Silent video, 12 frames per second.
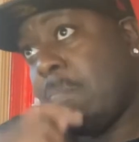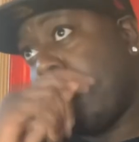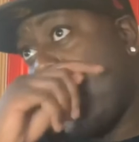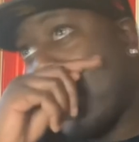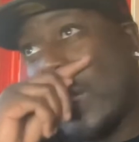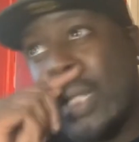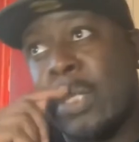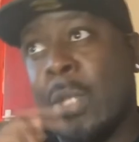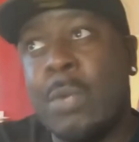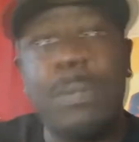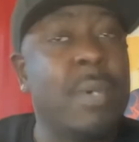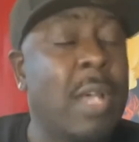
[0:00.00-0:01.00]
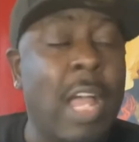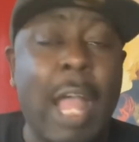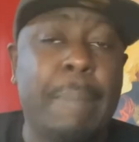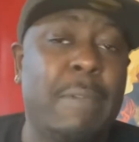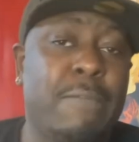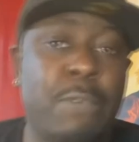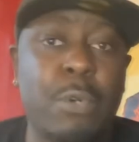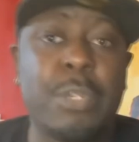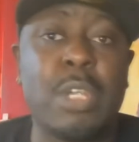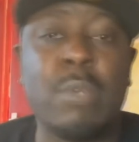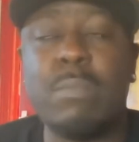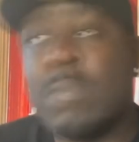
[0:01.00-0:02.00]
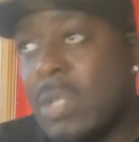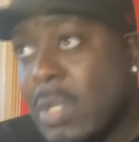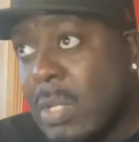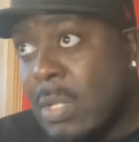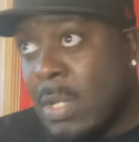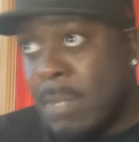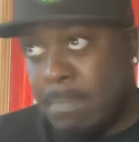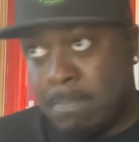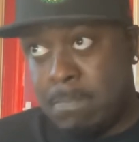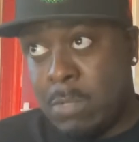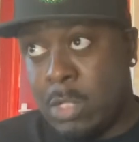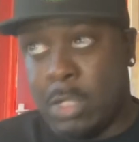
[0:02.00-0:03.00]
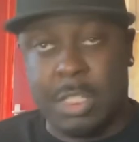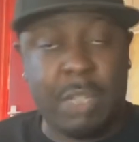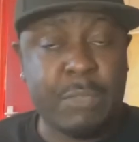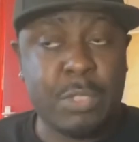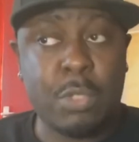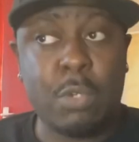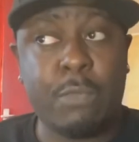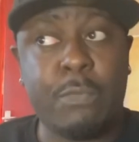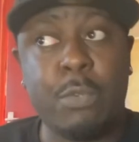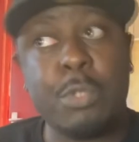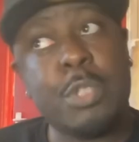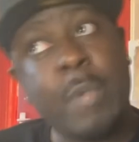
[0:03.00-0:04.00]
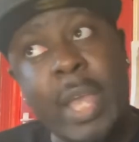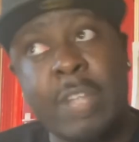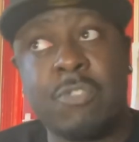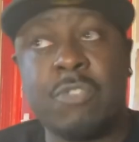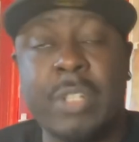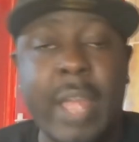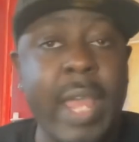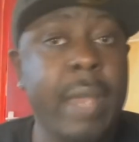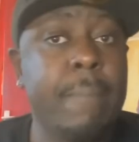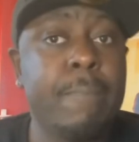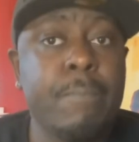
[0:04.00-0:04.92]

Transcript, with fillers: people that do, happy for you. You got something to look forward to extra there.